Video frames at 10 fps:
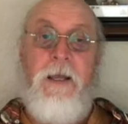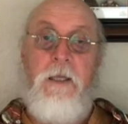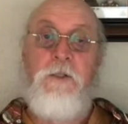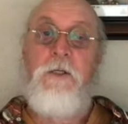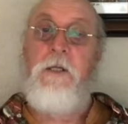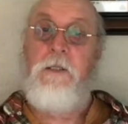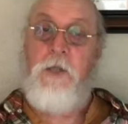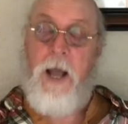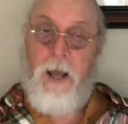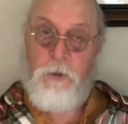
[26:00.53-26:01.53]
It's an
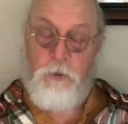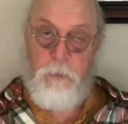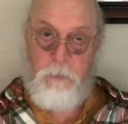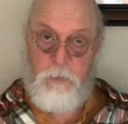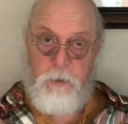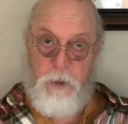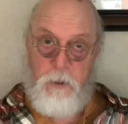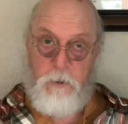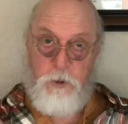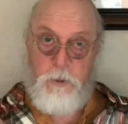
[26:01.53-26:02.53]
attachment
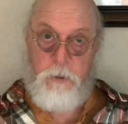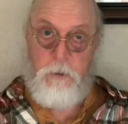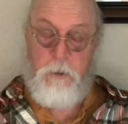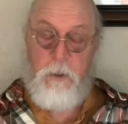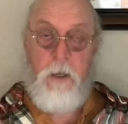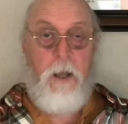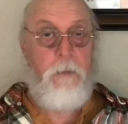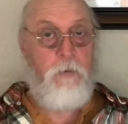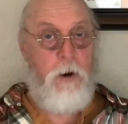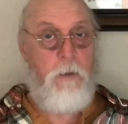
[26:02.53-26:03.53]
pathology, a
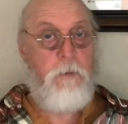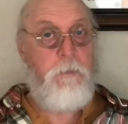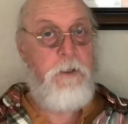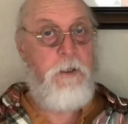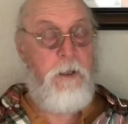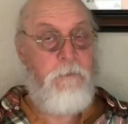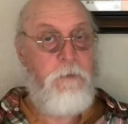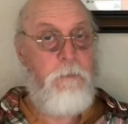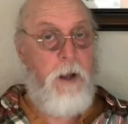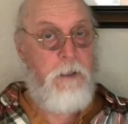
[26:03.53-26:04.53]
problem in the love
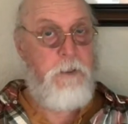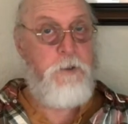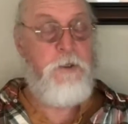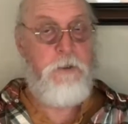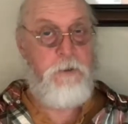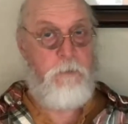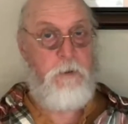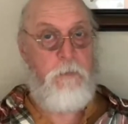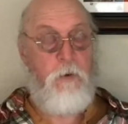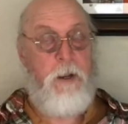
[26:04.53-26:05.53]
and bonding system of
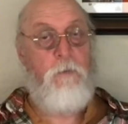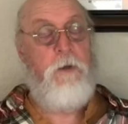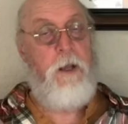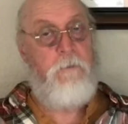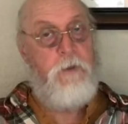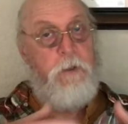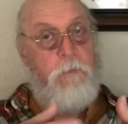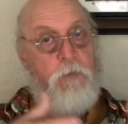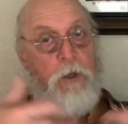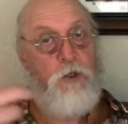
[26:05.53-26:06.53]
the brain. We have a
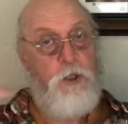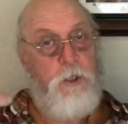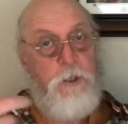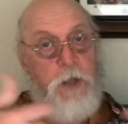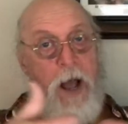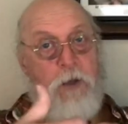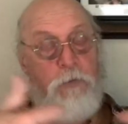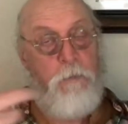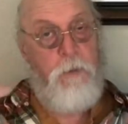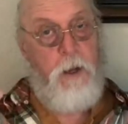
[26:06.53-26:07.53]
breach in the
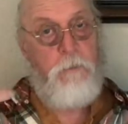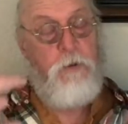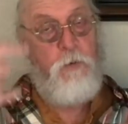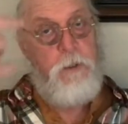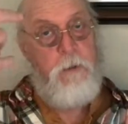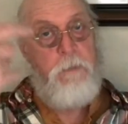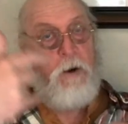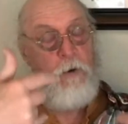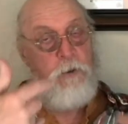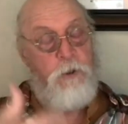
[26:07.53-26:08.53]
attachment bond between a
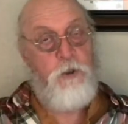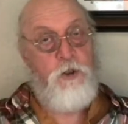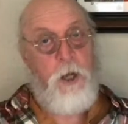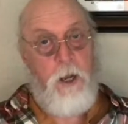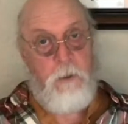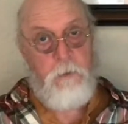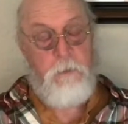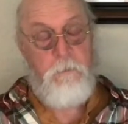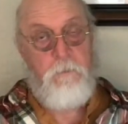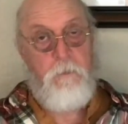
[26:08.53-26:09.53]
parent and a child.
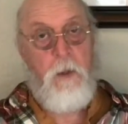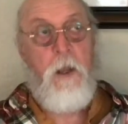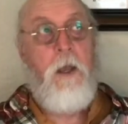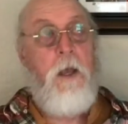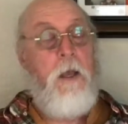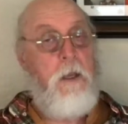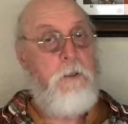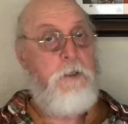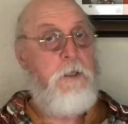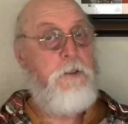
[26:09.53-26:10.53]

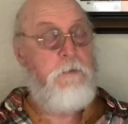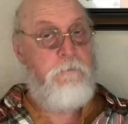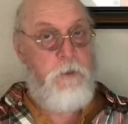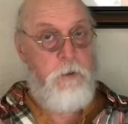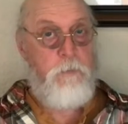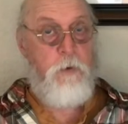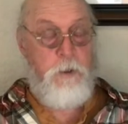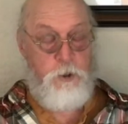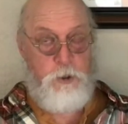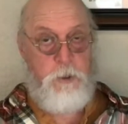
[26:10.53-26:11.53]
It's a severe
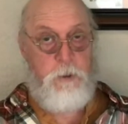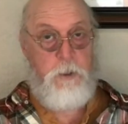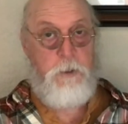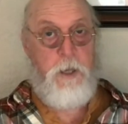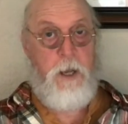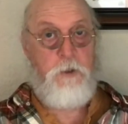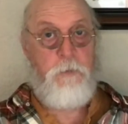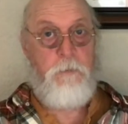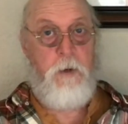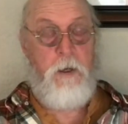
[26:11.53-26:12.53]
breach in the
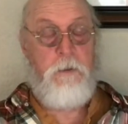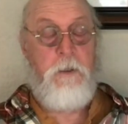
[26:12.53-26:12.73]
attachment bond.